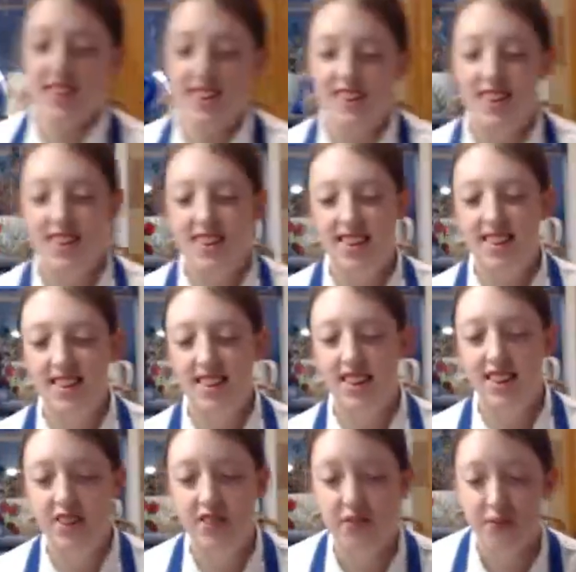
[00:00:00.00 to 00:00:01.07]
know what's going
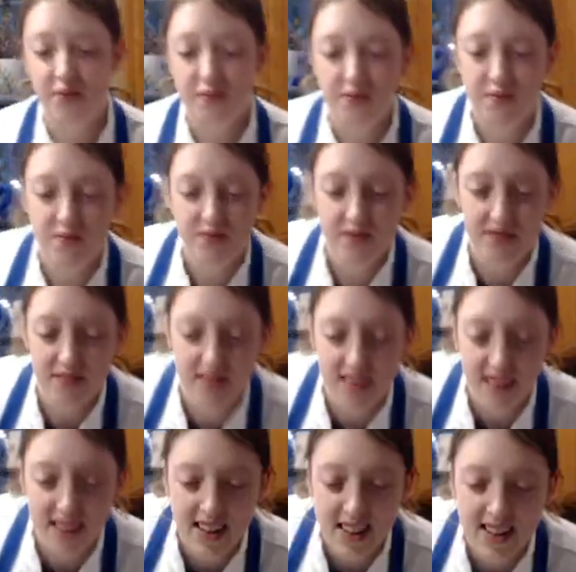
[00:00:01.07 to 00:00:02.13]
on.
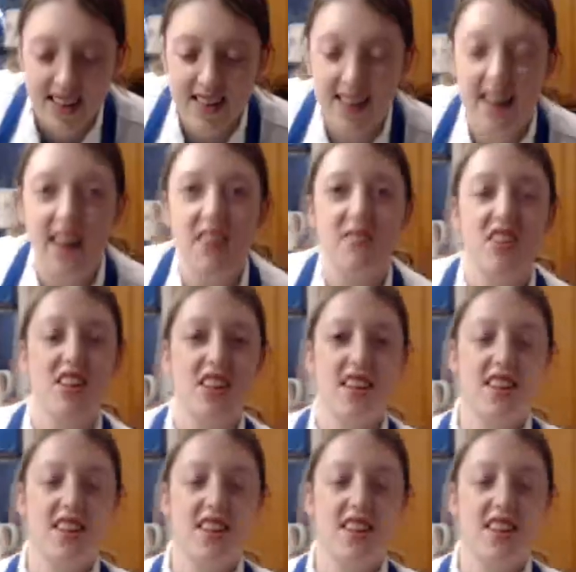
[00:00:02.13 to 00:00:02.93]
Hi, Milk and